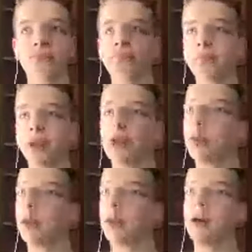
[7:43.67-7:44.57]
you know,
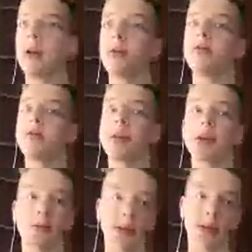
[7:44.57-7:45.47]
like another video
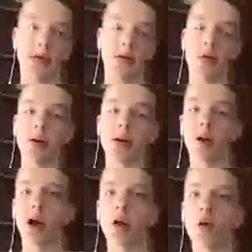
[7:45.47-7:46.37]
link or
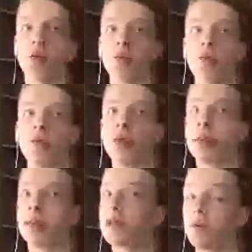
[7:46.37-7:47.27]
a link
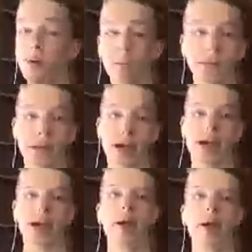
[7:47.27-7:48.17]
to your website.
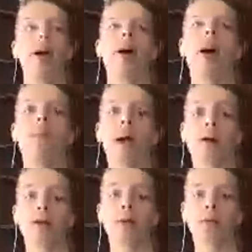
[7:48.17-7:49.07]
I'm
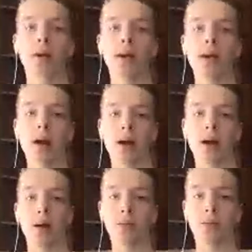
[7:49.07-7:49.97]
actually working
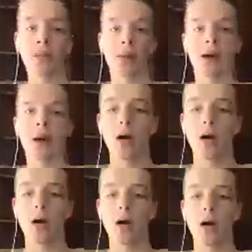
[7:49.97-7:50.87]
on my
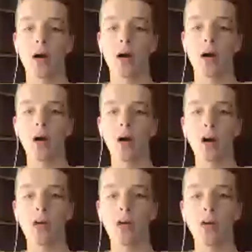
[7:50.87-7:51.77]

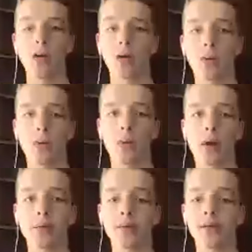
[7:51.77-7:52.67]
own
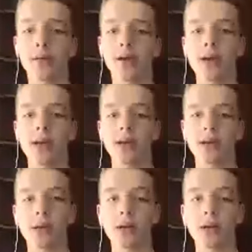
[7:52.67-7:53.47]
website.